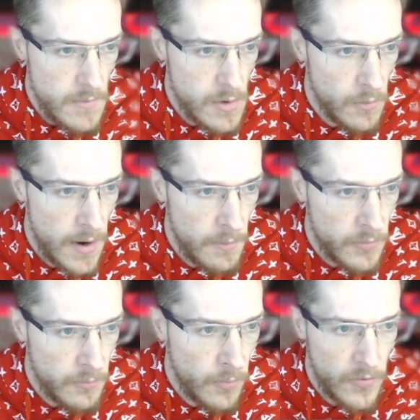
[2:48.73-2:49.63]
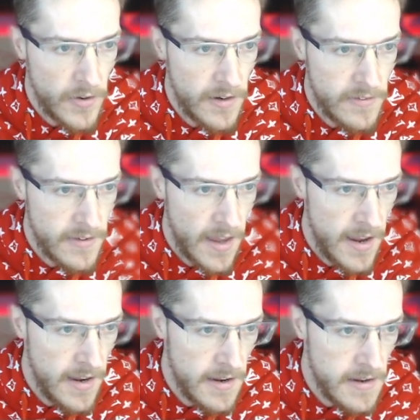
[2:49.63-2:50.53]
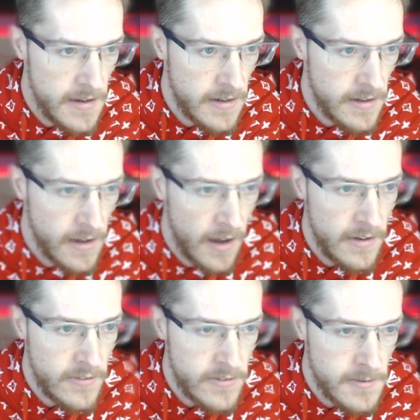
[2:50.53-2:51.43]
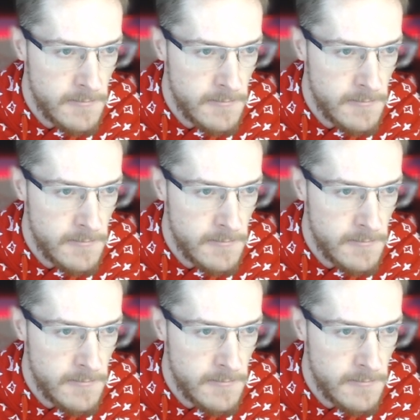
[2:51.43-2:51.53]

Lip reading: Wait, what's it going to say, guys?